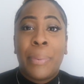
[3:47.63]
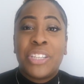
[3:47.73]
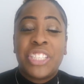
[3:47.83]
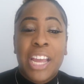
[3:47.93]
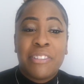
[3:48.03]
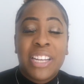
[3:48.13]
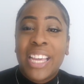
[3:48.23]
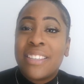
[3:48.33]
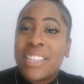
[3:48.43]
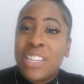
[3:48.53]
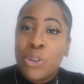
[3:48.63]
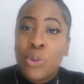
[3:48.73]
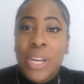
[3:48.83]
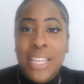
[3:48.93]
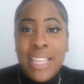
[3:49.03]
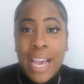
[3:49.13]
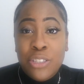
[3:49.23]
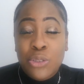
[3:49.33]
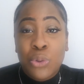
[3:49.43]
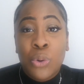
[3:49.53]
but generally it's a little less
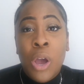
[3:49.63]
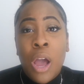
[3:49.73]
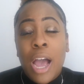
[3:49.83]
hassle.